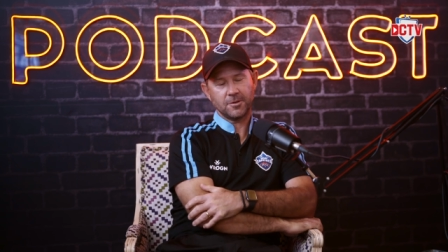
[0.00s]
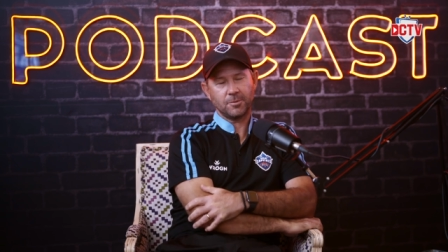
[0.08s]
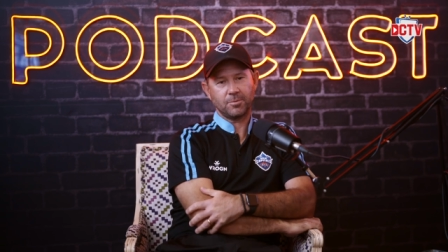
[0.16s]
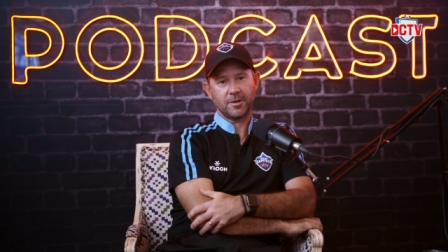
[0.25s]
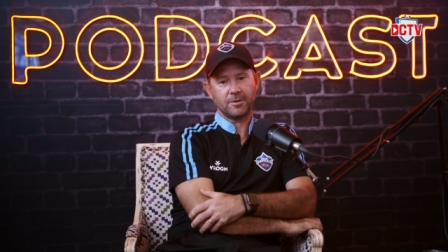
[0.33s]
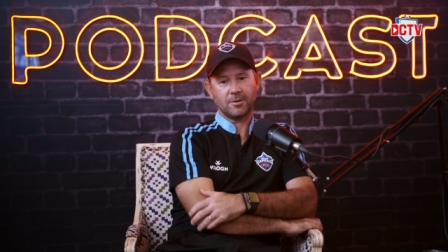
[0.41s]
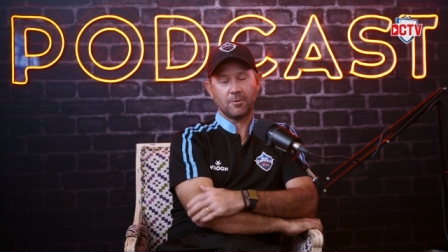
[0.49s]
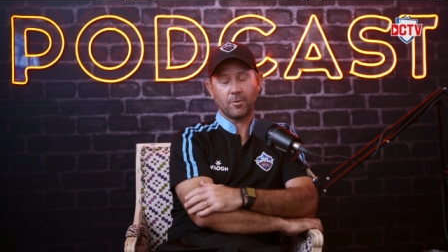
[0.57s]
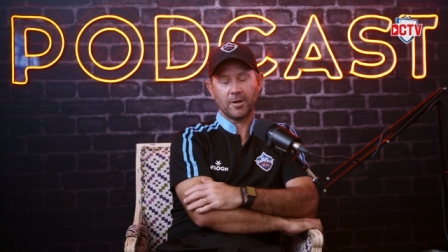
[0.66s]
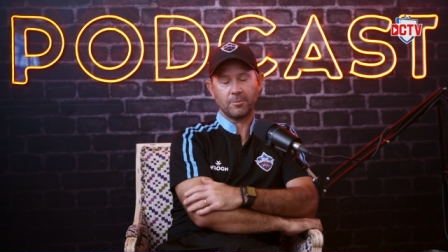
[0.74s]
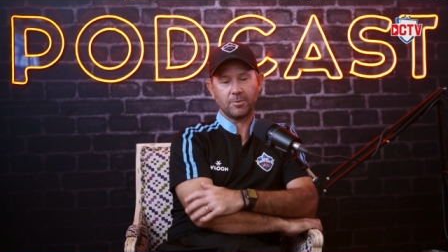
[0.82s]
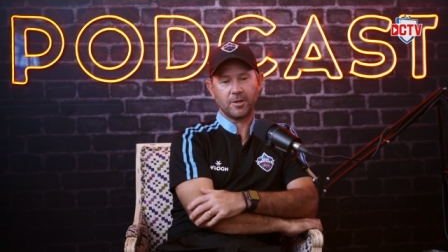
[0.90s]
a play a
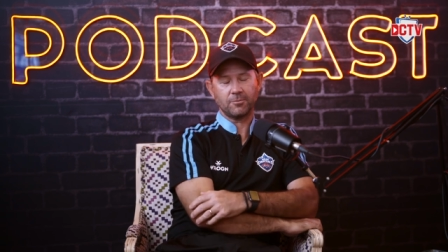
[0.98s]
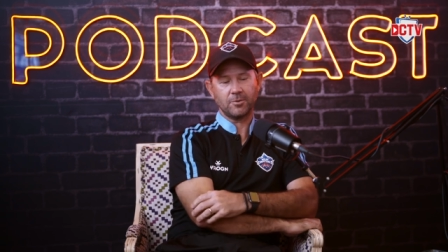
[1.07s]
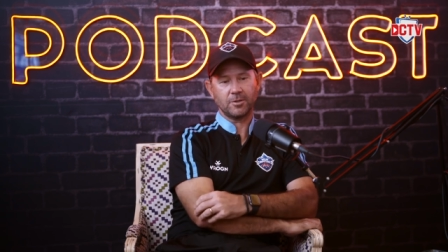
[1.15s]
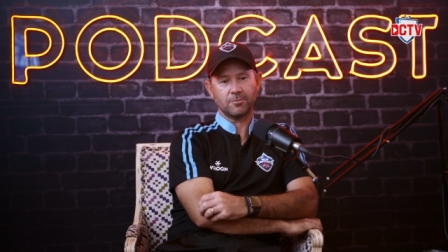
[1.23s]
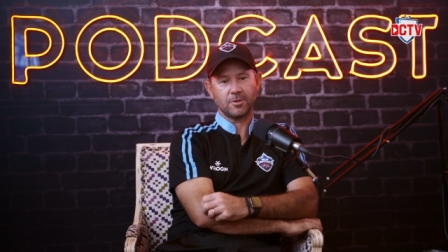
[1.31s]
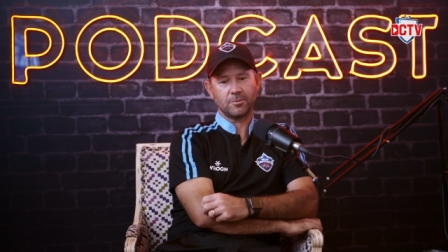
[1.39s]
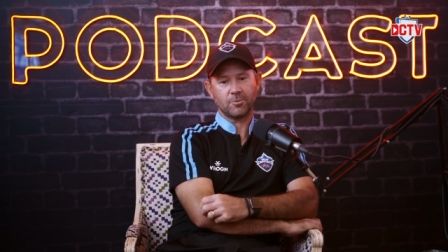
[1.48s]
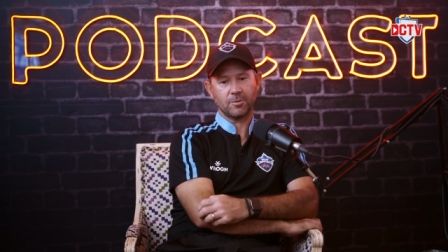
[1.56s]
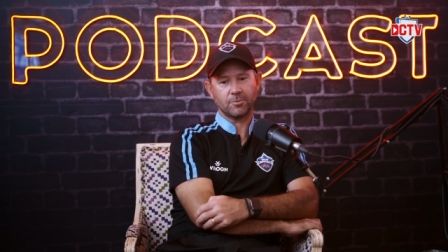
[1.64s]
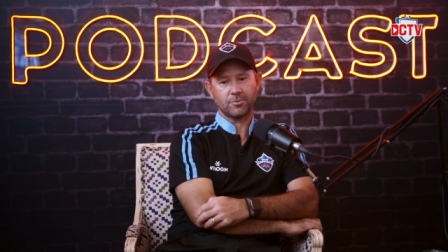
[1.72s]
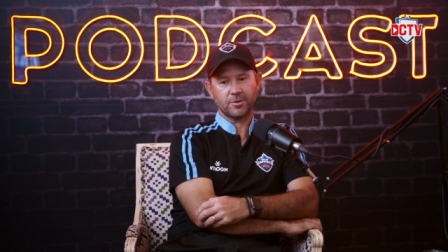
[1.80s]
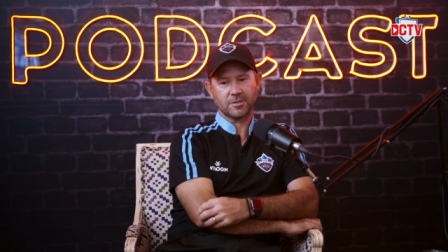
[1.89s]
way to play really well in
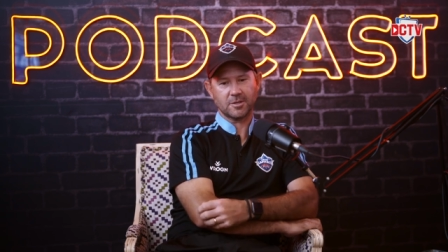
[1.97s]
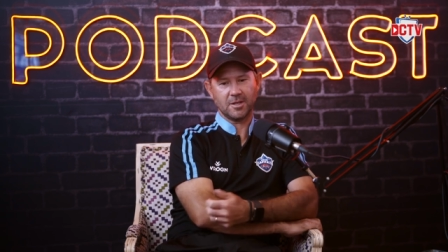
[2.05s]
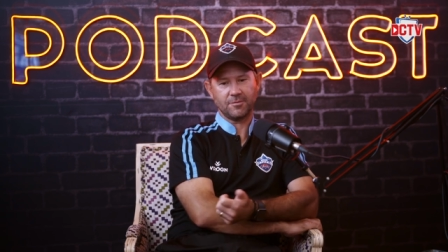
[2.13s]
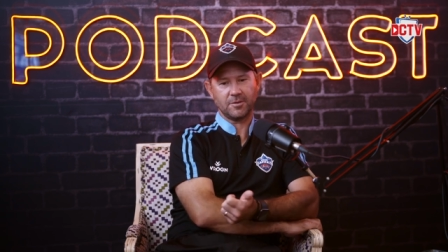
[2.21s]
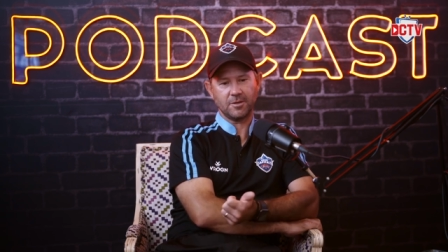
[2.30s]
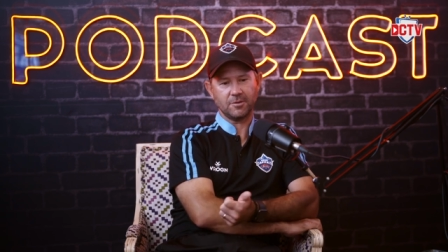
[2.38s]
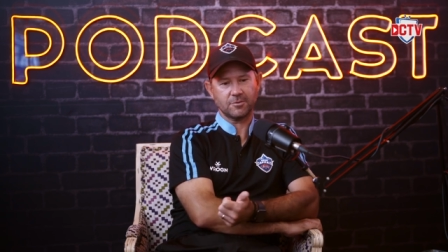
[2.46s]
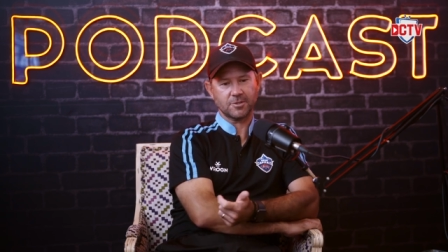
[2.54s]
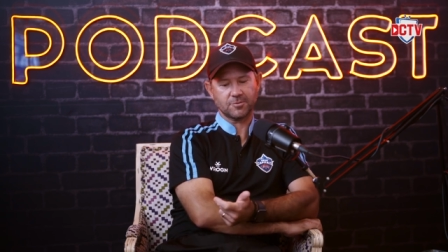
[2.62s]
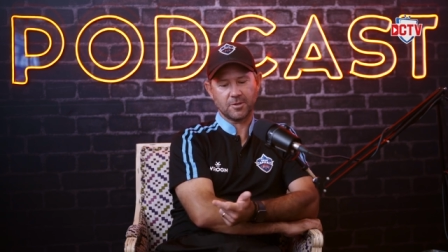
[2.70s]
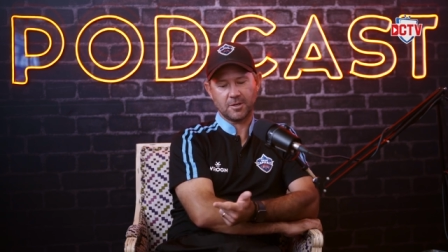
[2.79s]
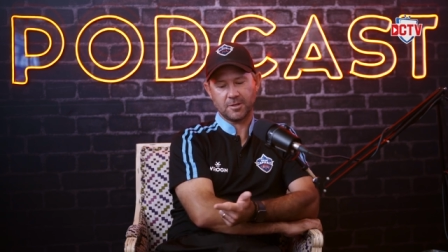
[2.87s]
white ball cricket. So I'll have India,
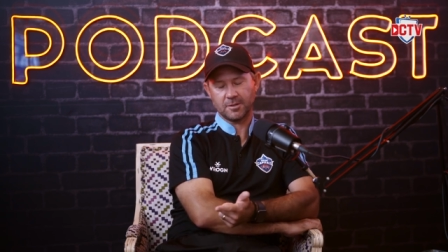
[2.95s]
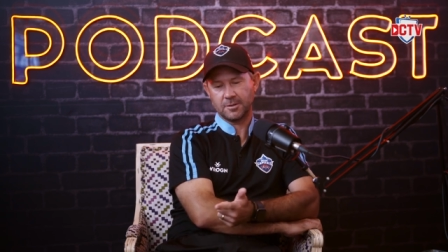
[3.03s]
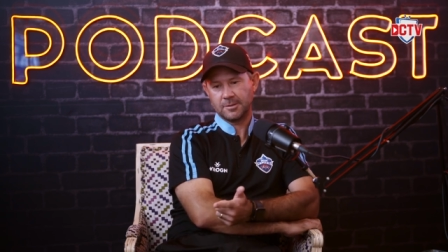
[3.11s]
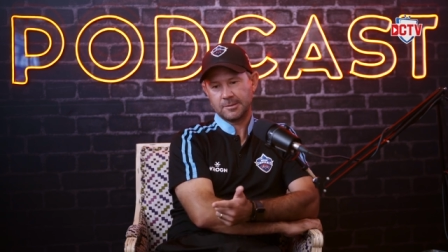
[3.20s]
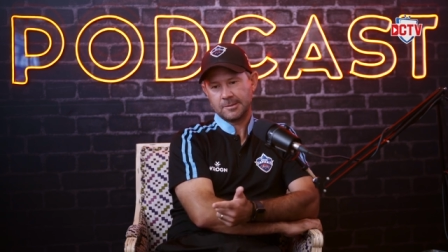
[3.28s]
Australia.